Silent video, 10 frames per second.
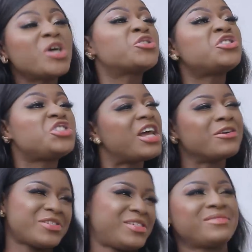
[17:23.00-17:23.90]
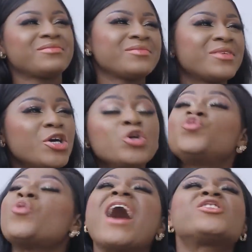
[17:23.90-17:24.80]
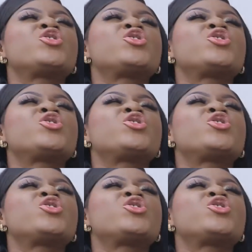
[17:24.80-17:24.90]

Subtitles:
You are just jealous. You are